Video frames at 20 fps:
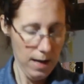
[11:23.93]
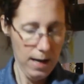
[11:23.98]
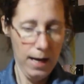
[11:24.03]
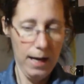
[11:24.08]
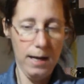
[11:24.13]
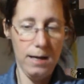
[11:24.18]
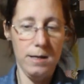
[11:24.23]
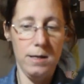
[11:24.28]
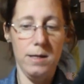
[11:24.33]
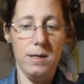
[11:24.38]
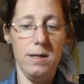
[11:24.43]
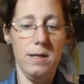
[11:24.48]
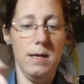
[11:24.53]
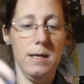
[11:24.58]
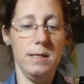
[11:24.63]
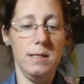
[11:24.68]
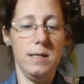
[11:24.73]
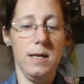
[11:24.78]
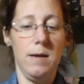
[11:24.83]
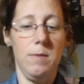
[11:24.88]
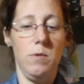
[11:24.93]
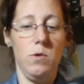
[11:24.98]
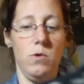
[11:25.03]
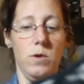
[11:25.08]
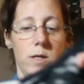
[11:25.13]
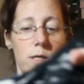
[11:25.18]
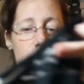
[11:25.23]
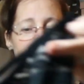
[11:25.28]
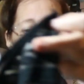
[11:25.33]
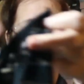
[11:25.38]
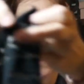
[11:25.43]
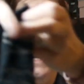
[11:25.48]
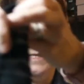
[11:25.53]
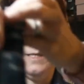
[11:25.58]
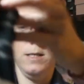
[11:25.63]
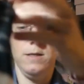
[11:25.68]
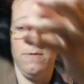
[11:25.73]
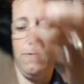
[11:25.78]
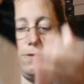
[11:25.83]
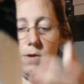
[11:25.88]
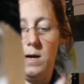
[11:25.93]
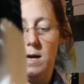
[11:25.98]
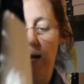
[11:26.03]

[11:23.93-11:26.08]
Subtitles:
And this I'm going to list for